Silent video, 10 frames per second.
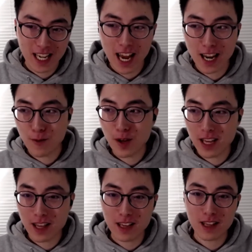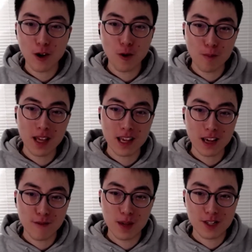kind of really the the whole meaning
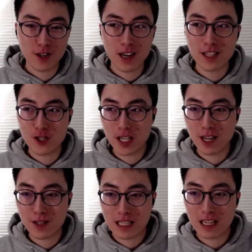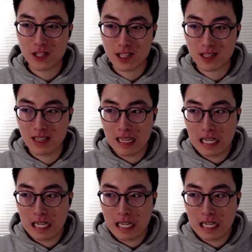of me starting the channel is not just